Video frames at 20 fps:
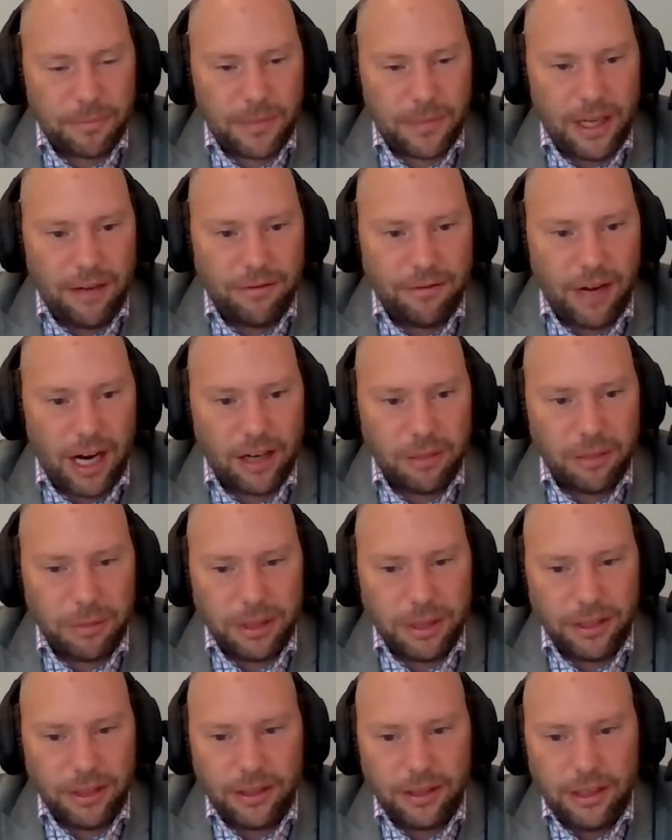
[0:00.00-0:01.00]

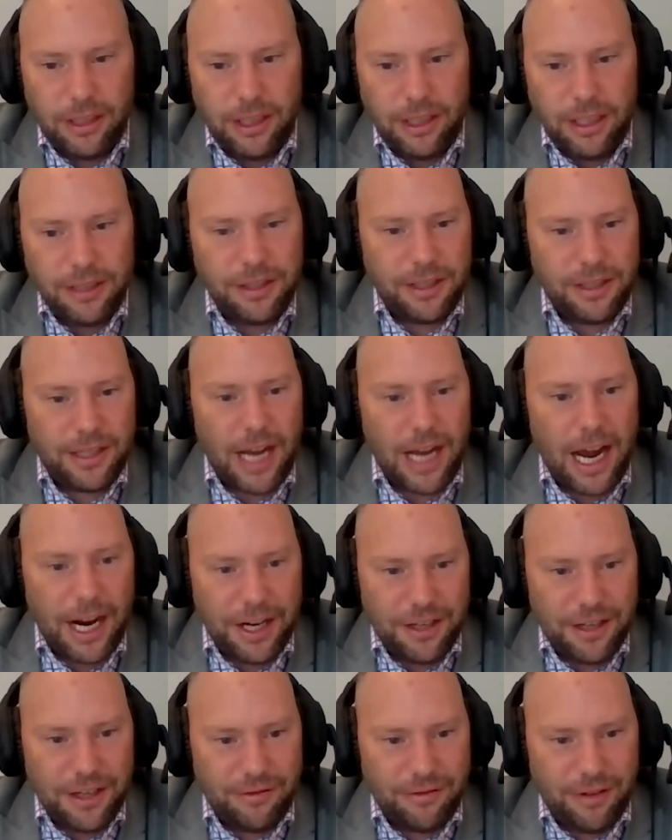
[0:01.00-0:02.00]
environment, design
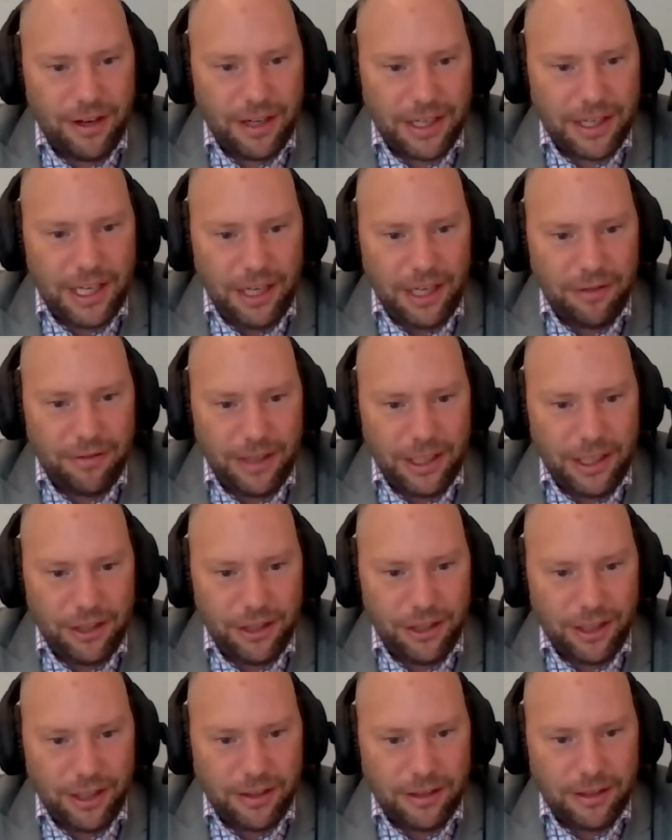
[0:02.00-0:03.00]
is a very key
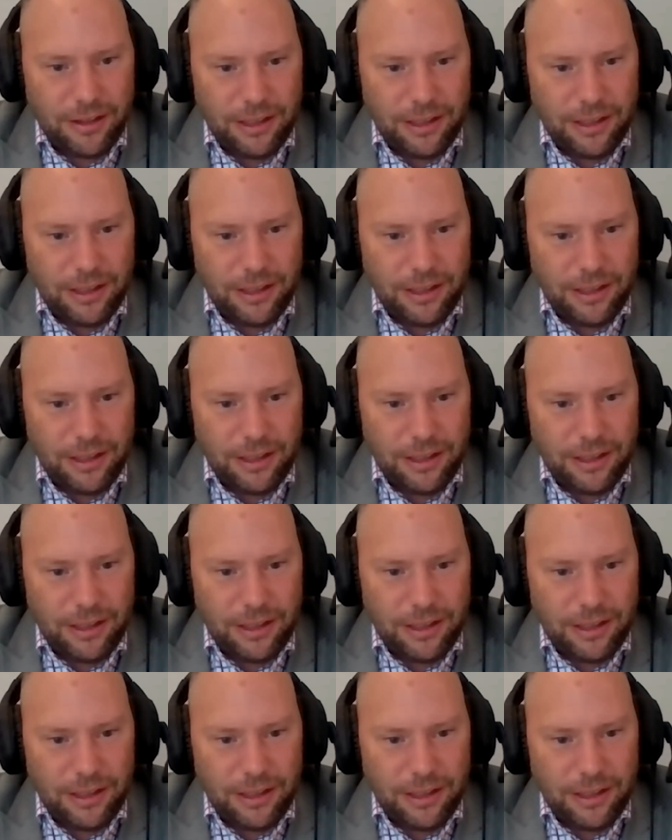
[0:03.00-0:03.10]
feature.